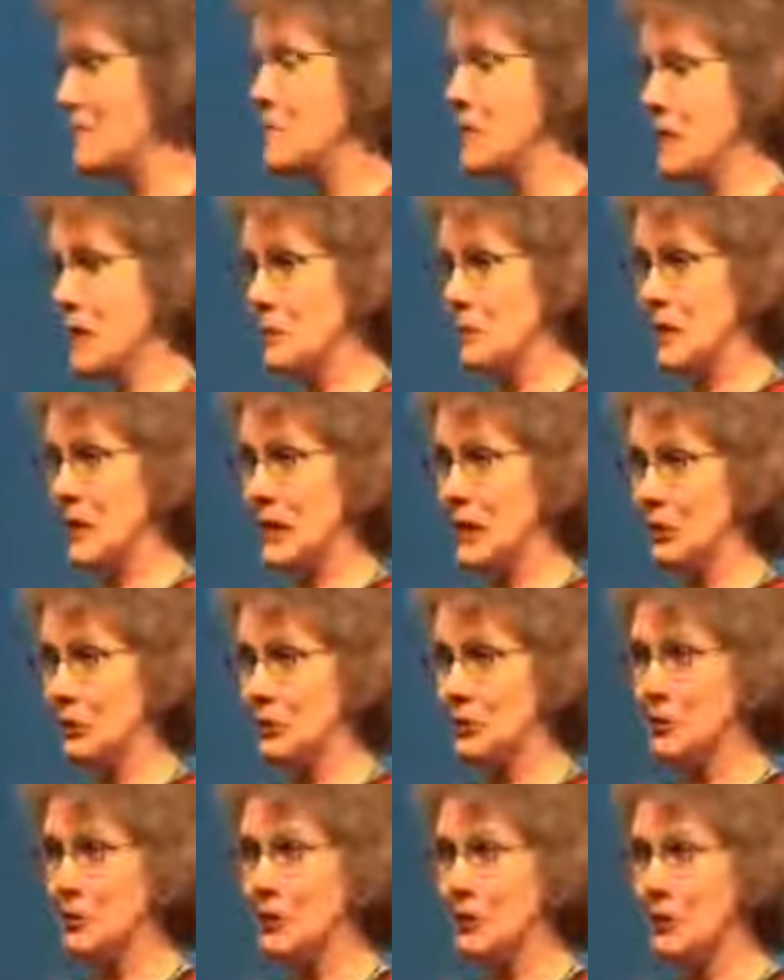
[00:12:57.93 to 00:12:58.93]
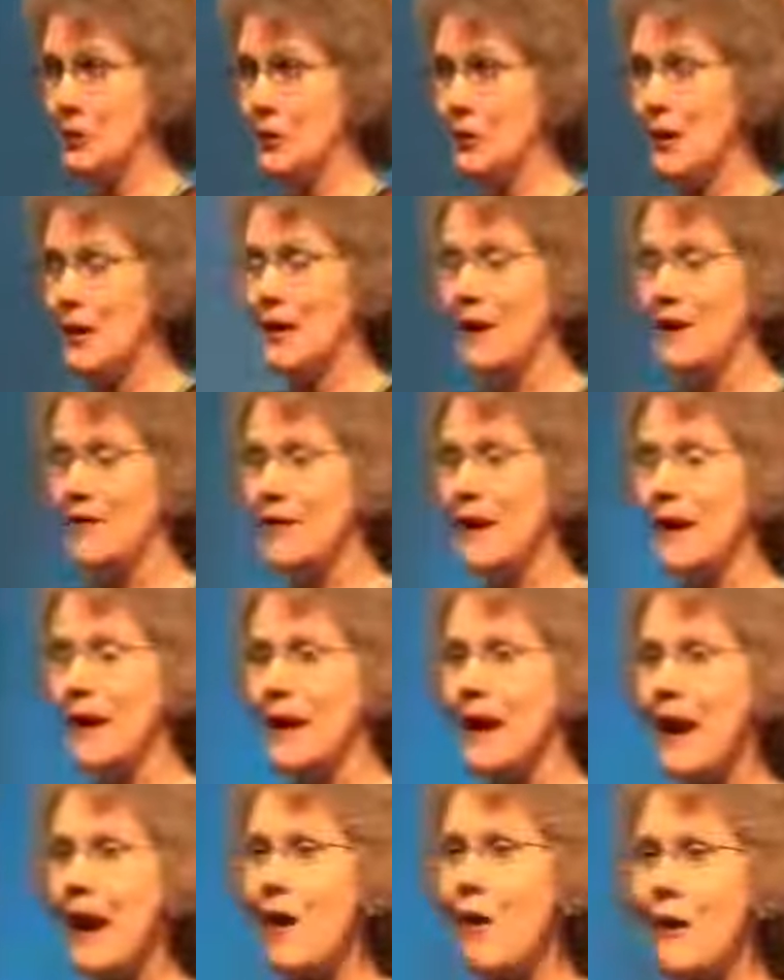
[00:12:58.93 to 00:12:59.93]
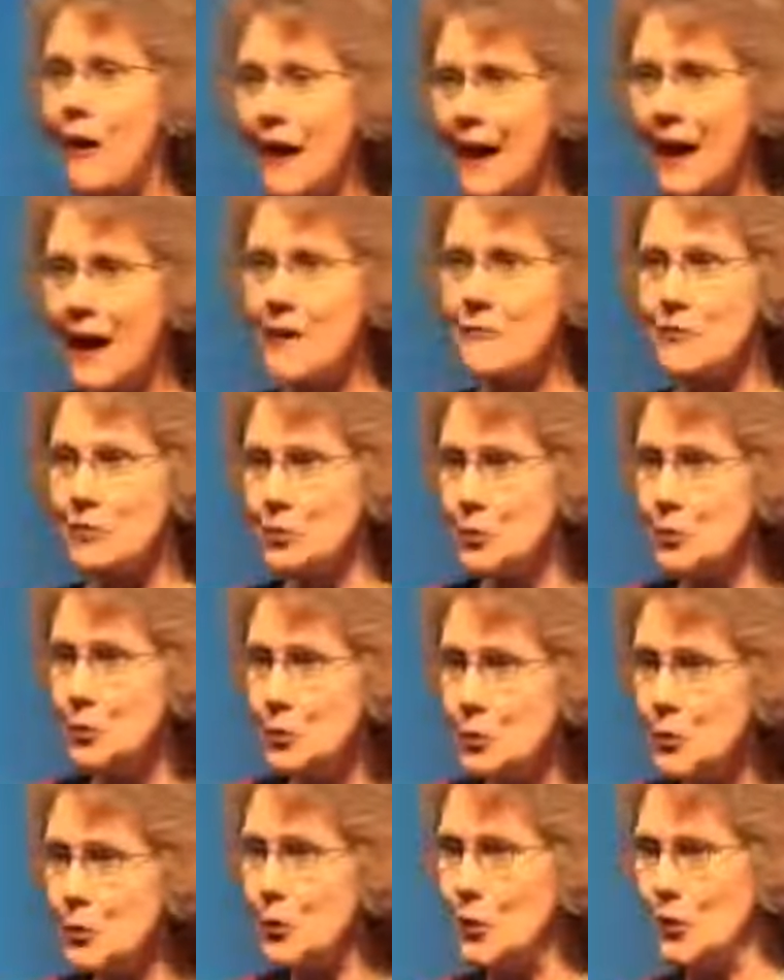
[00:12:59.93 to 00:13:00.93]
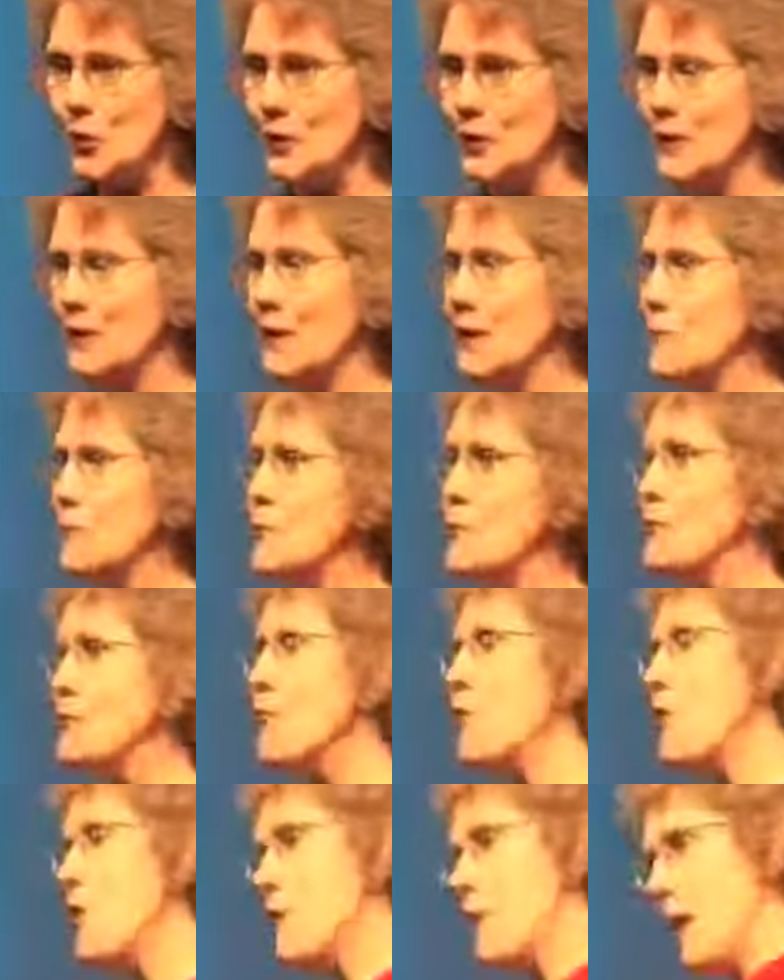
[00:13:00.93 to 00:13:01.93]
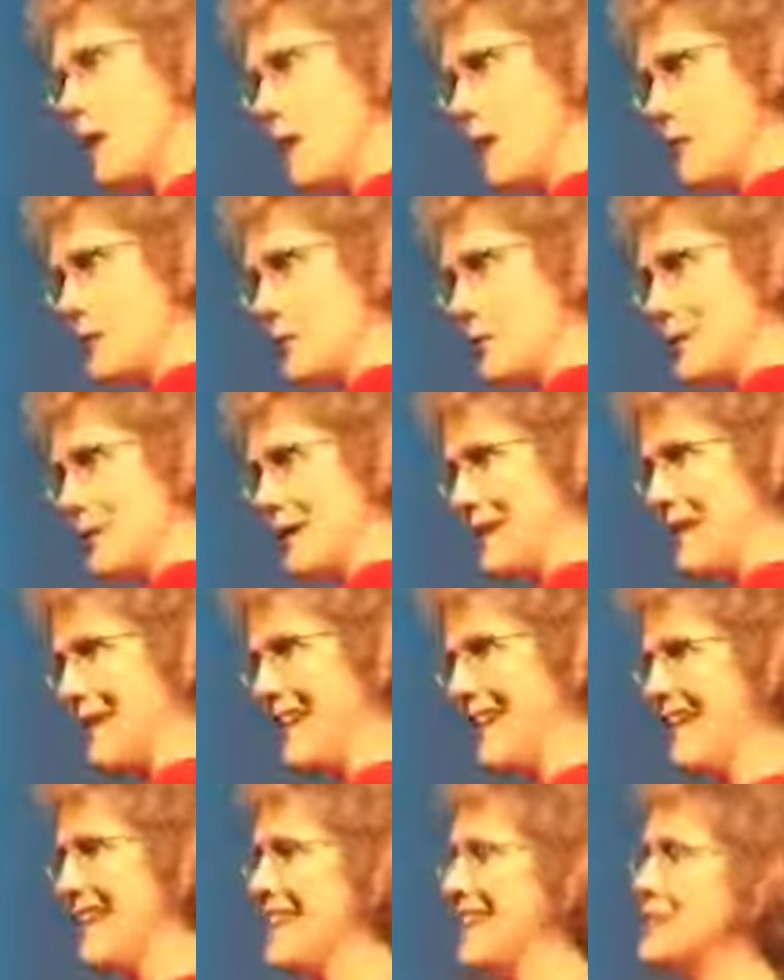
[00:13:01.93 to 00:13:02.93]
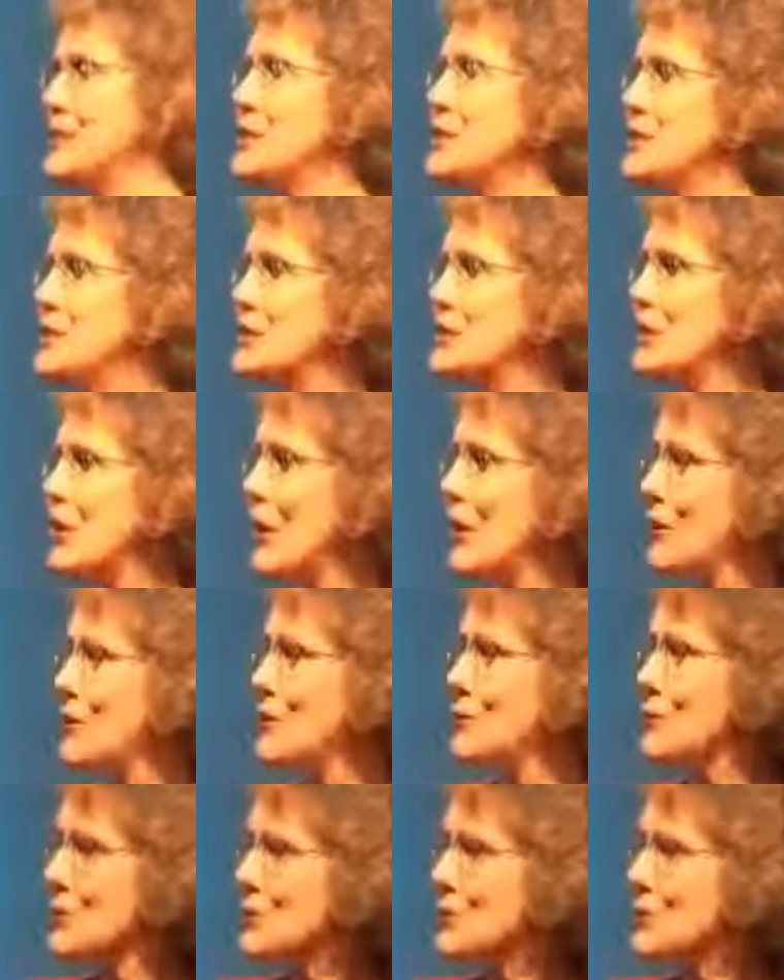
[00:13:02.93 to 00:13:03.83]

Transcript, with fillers: many, many years ago, that now I have a tool before I'm one hundred to start